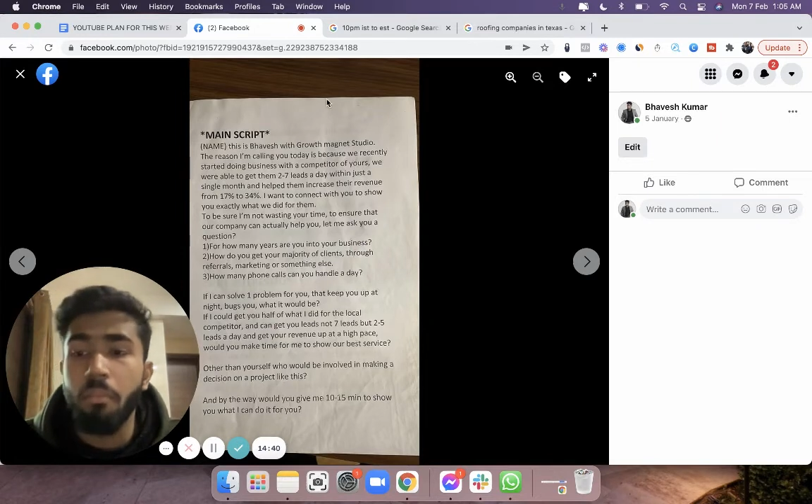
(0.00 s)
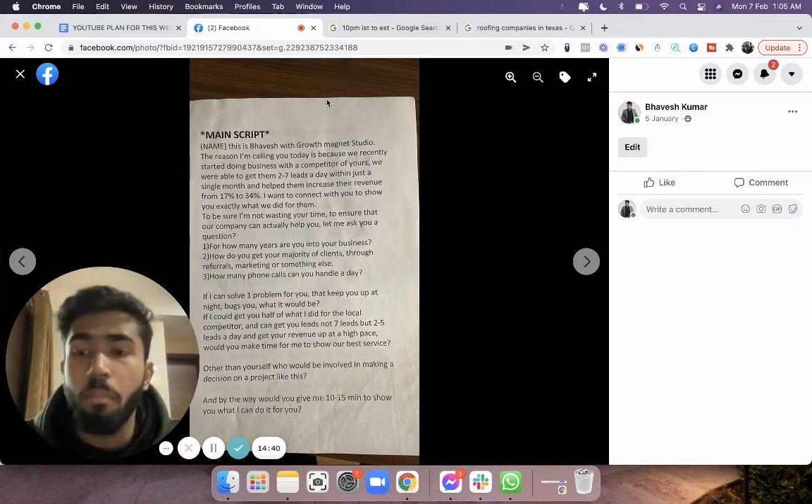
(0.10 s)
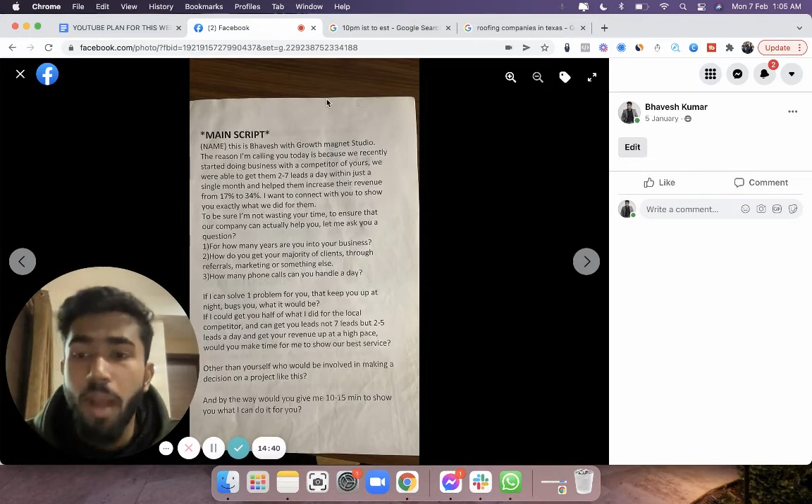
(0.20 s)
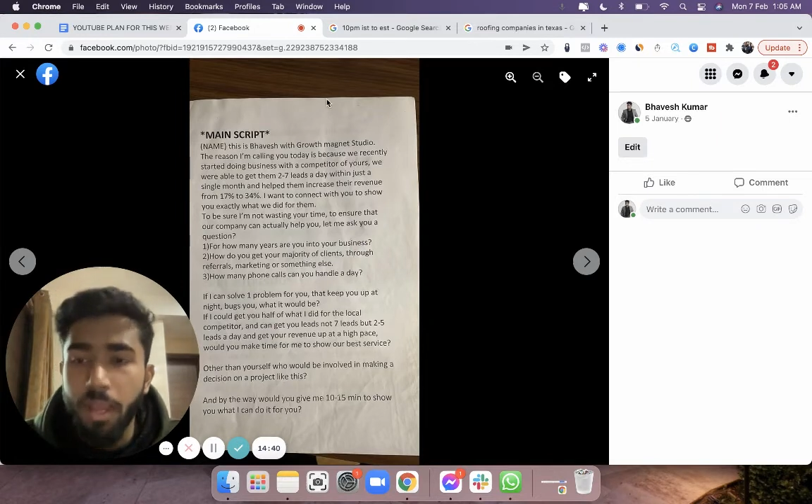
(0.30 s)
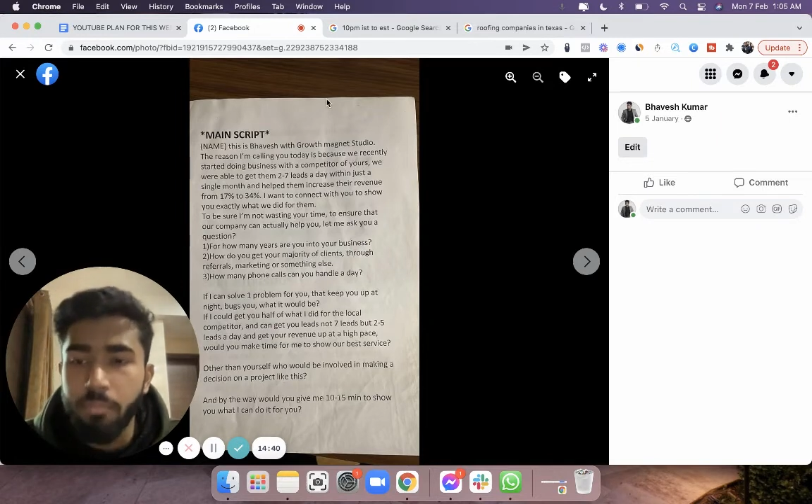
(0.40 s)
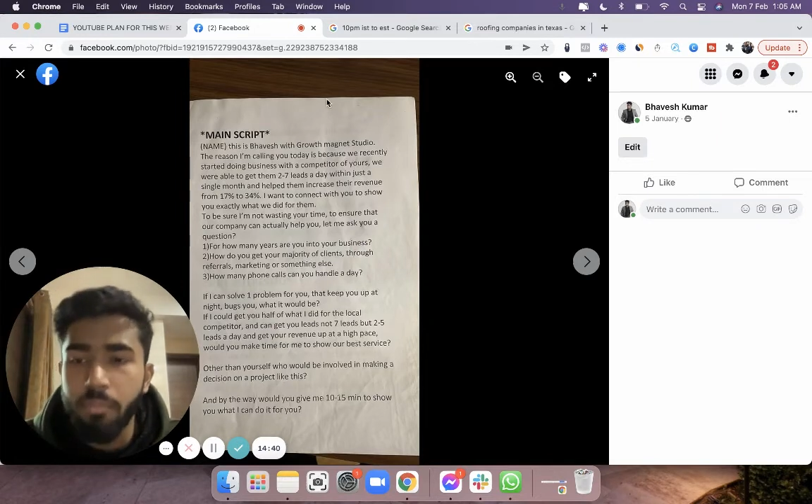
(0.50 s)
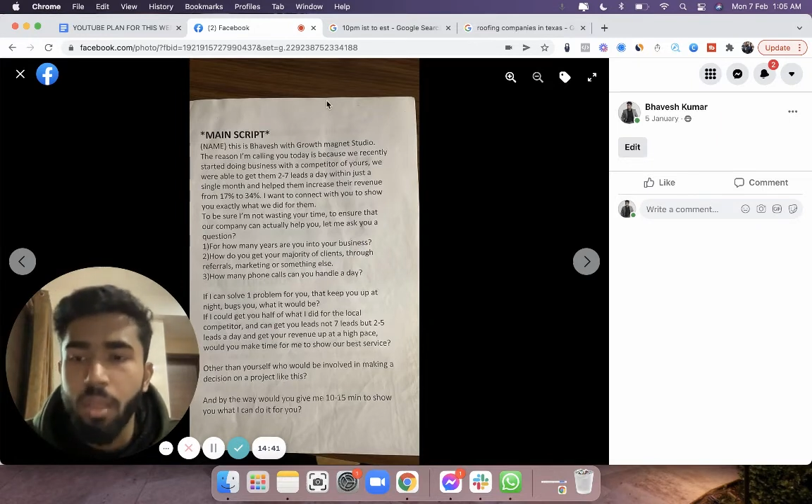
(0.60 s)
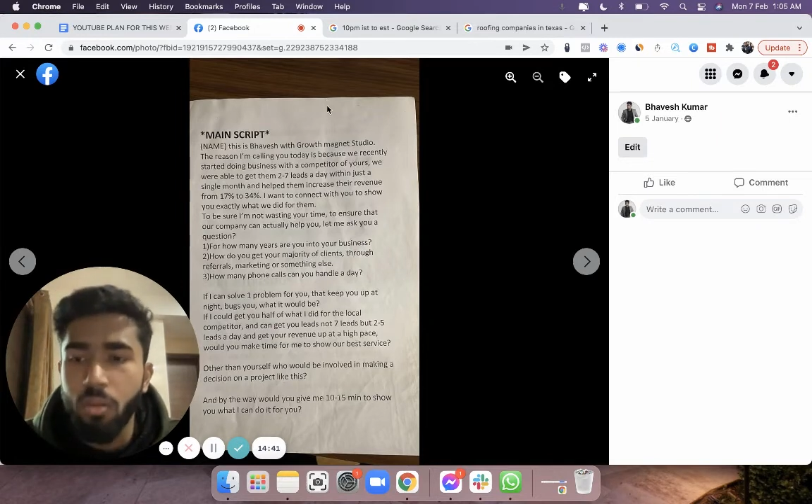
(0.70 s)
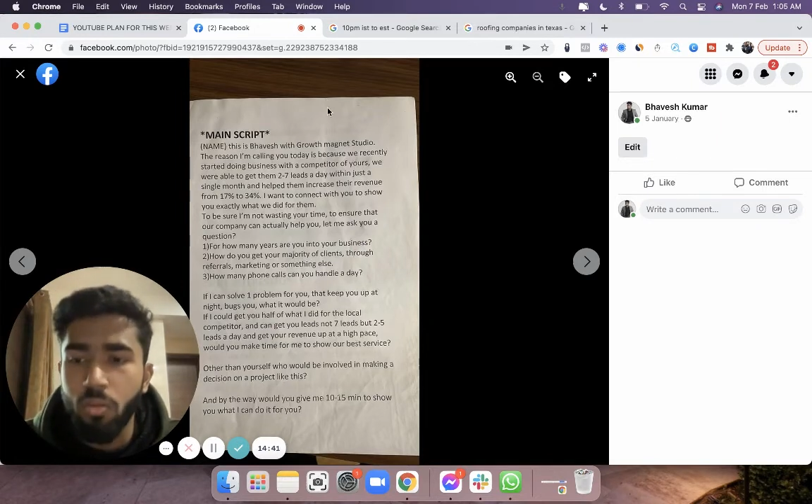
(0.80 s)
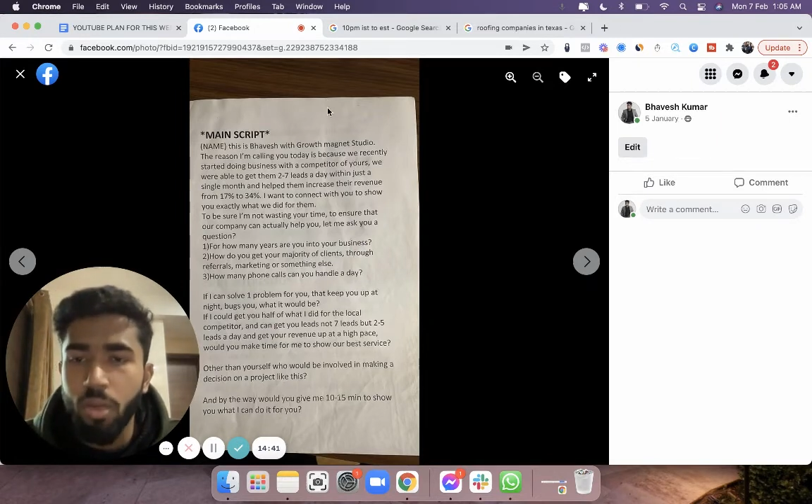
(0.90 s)
by my
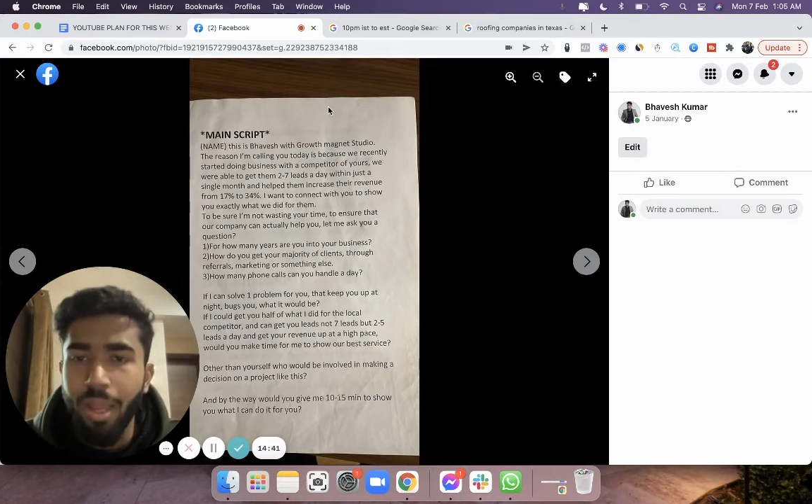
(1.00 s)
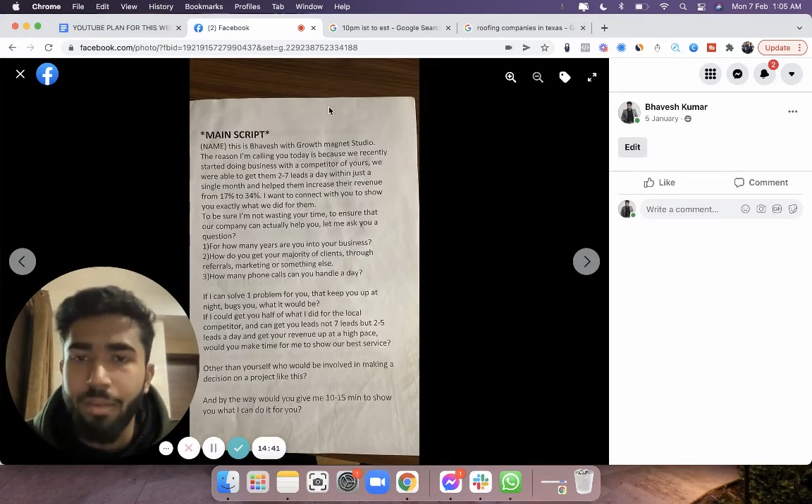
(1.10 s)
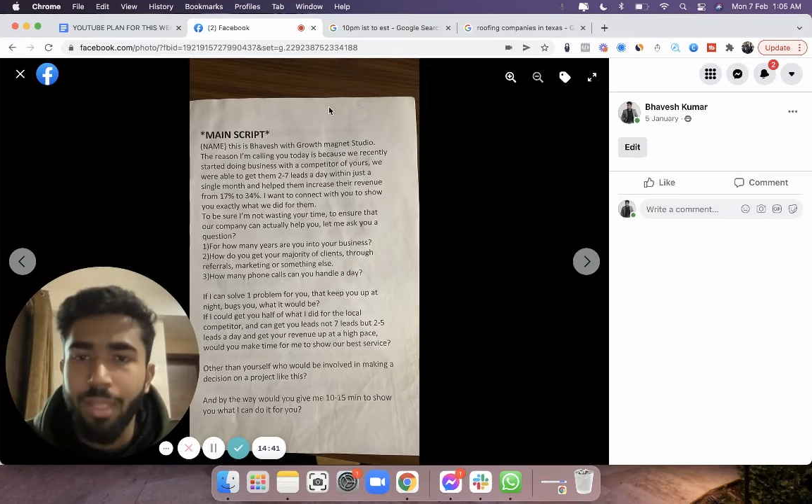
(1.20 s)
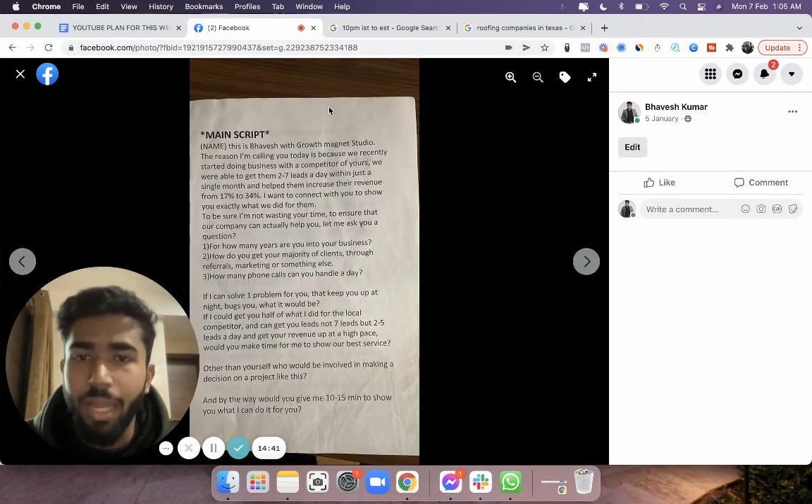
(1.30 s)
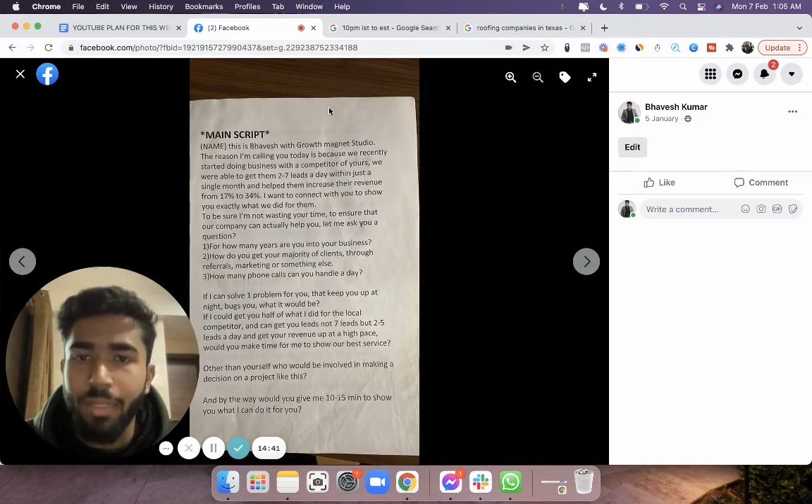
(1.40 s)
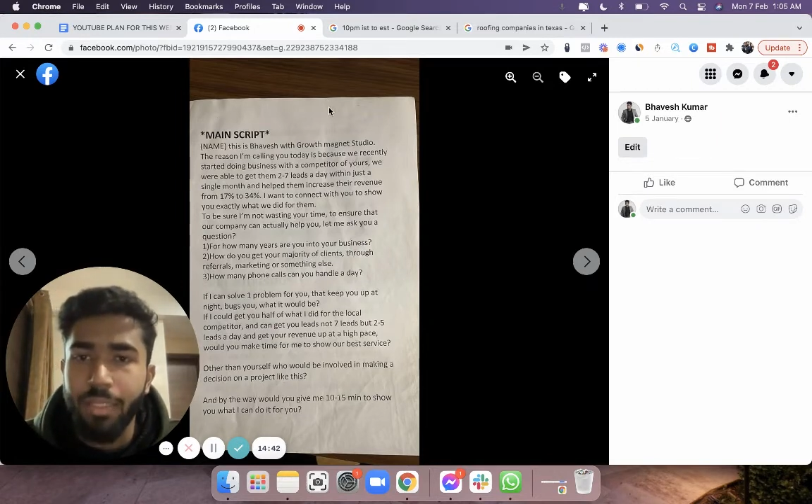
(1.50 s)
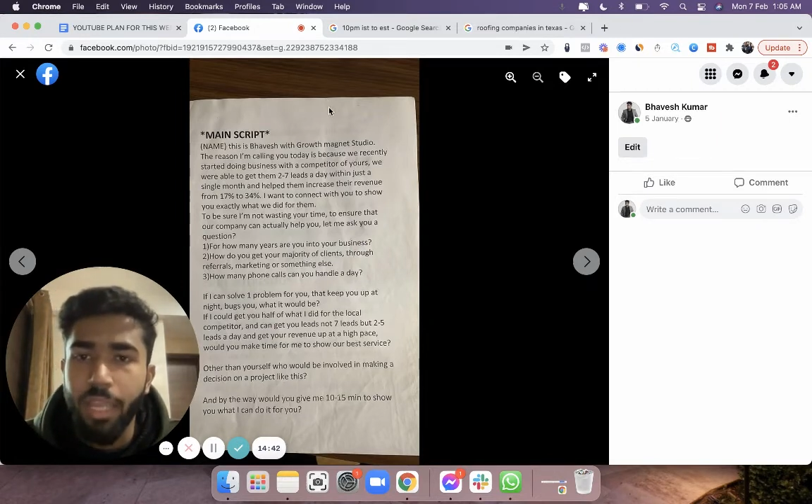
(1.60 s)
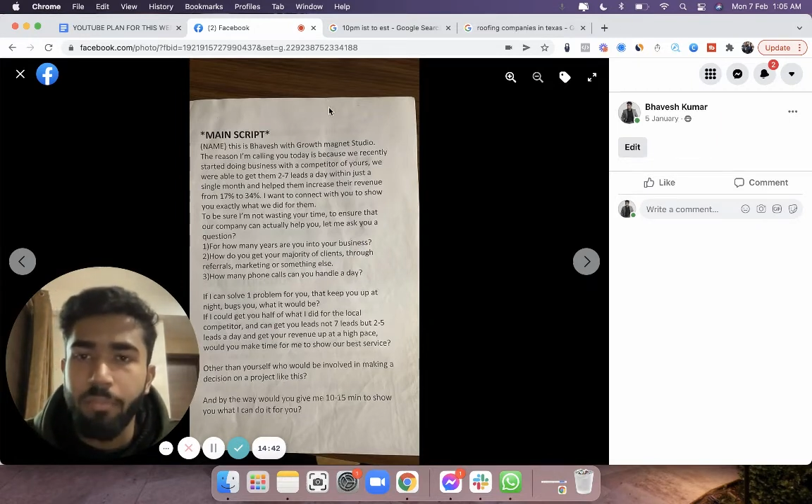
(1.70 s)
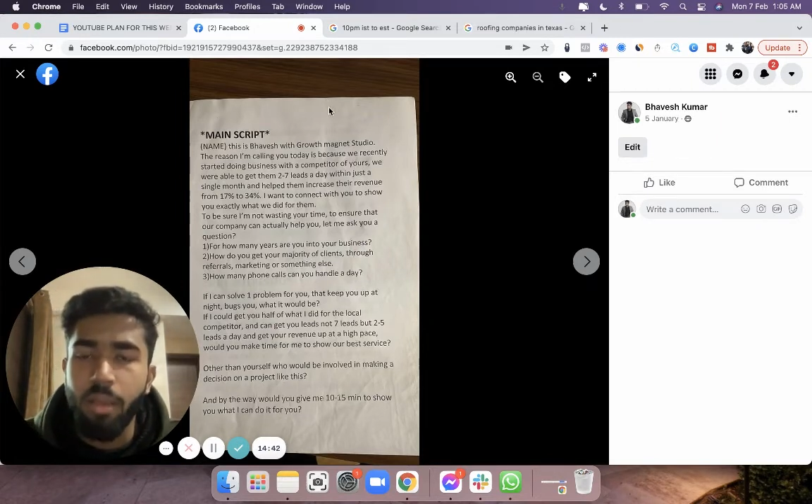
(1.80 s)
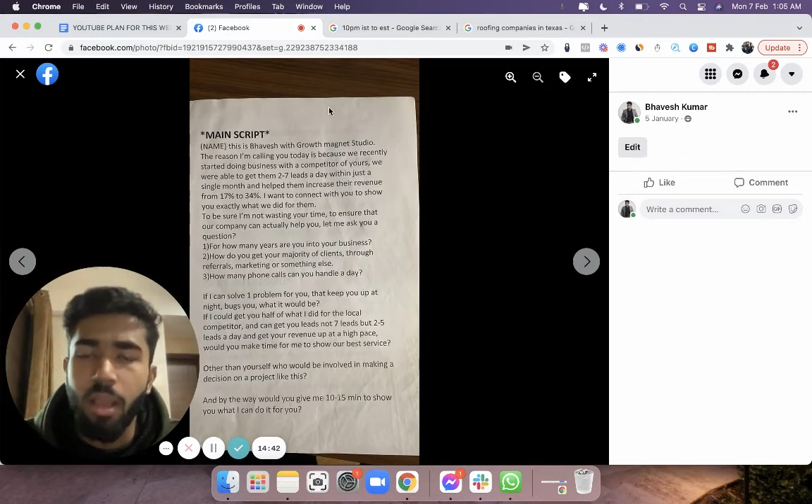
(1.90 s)
own at that
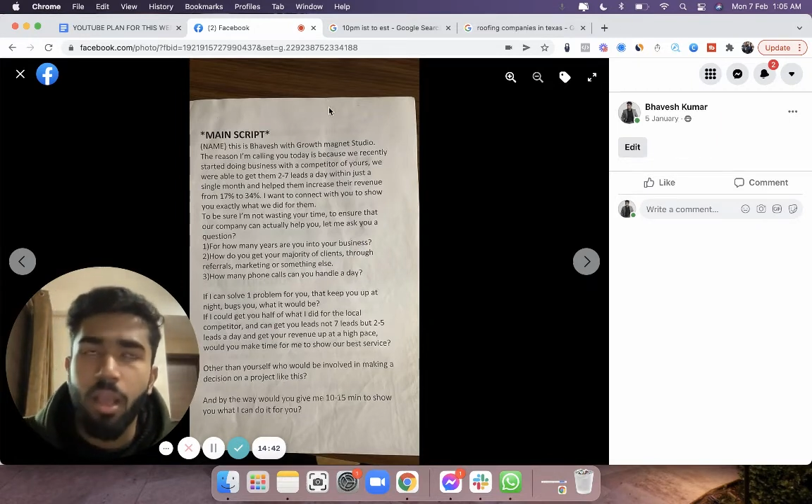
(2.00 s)
time,